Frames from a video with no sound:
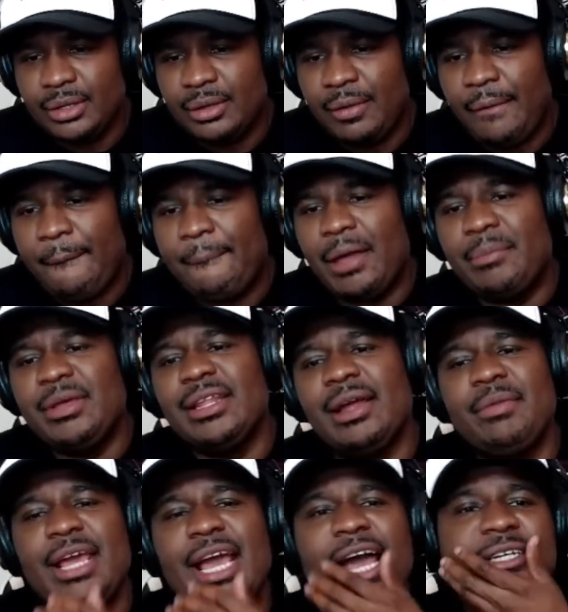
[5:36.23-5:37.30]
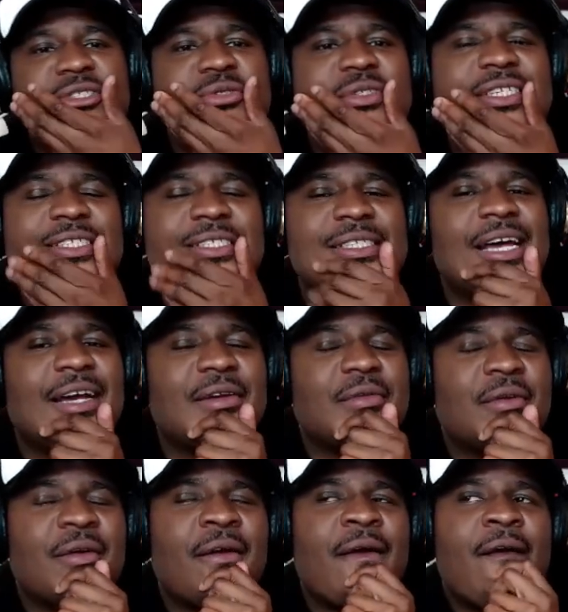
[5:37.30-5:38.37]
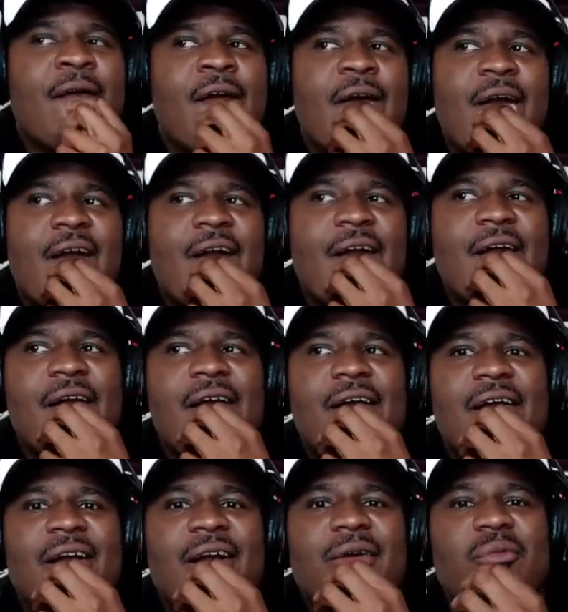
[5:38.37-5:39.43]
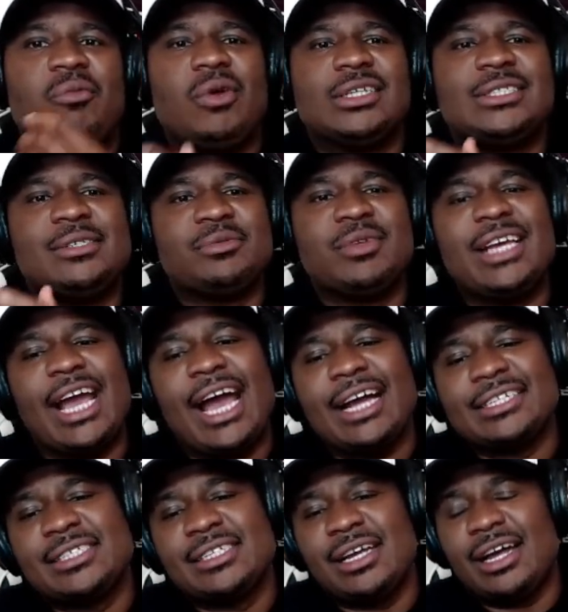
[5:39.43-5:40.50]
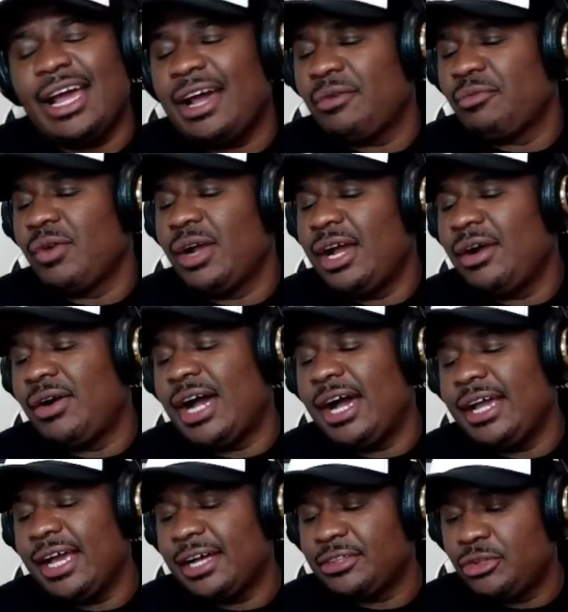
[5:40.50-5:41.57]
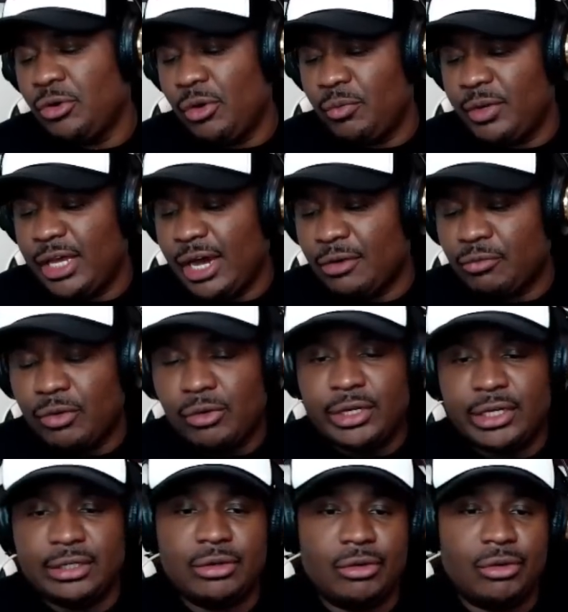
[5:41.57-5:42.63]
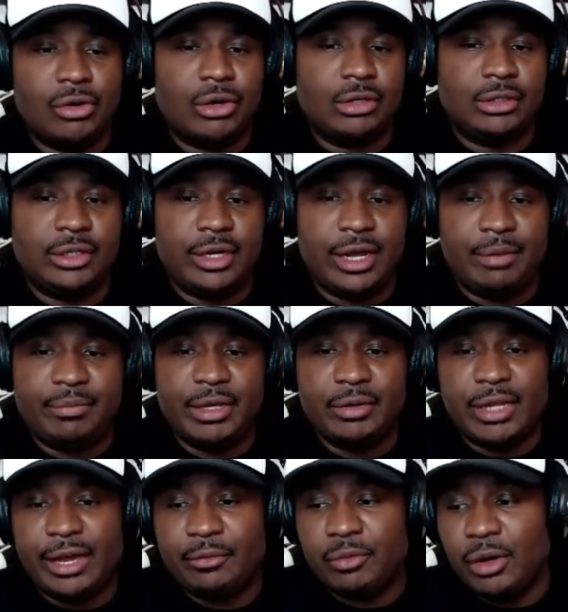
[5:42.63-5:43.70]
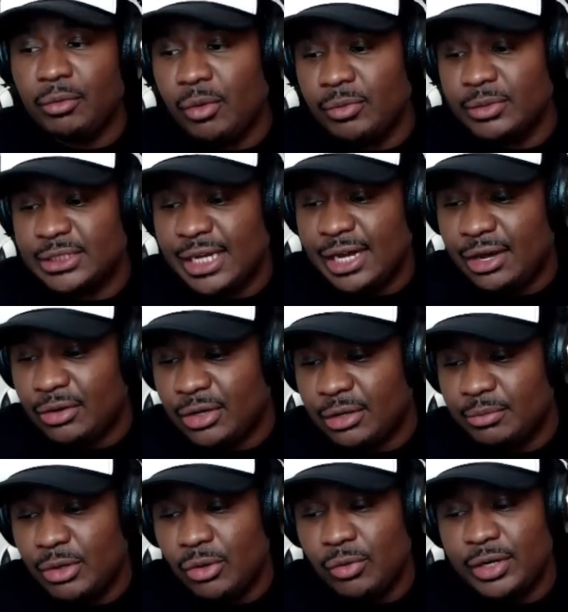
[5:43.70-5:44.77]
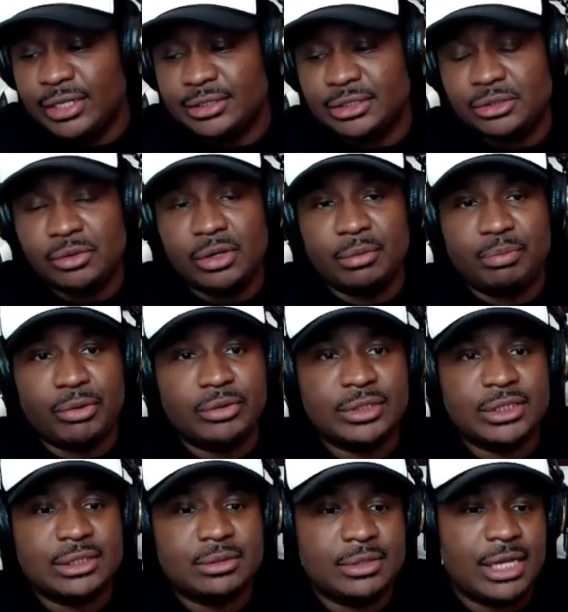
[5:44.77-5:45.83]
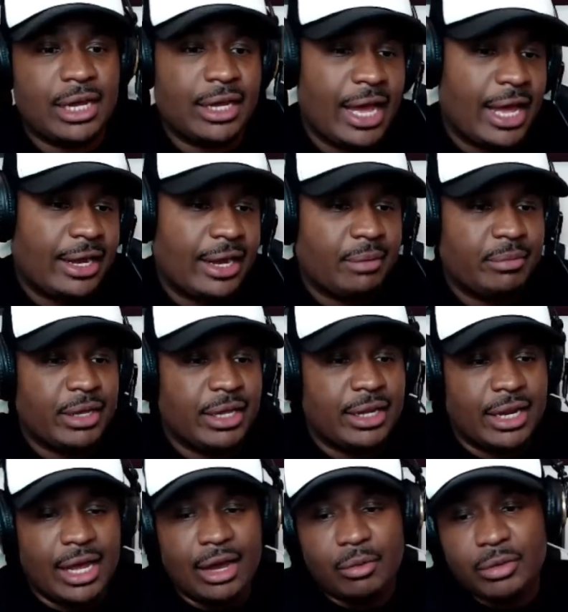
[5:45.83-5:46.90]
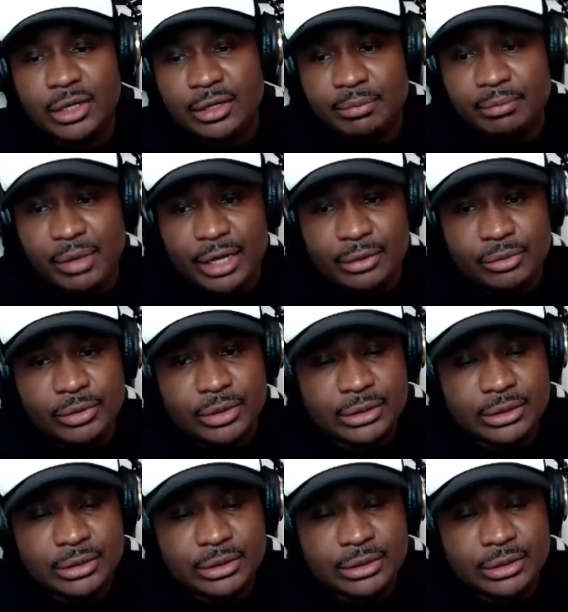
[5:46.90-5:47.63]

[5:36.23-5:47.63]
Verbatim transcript: Let me let me ask you this, like was the reaction of that round how y'all thought when y'all wrote it, or you know what I mean? Like, what what was the outcome going into it, opposed to like, and I mean now looking back on it.